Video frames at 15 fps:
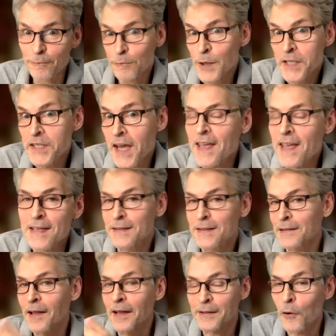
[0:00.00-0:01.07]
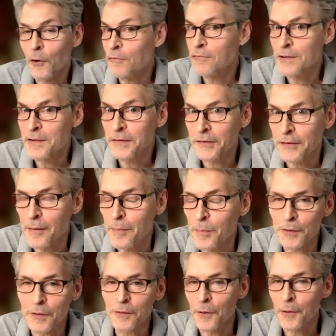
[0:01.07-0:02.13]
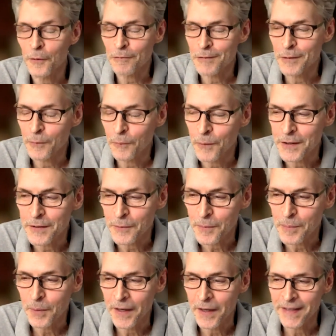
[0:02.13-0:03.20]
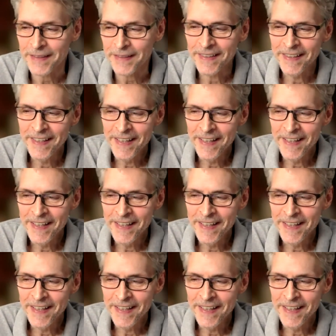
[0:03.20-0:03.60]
retained like over the summer, over the winter break,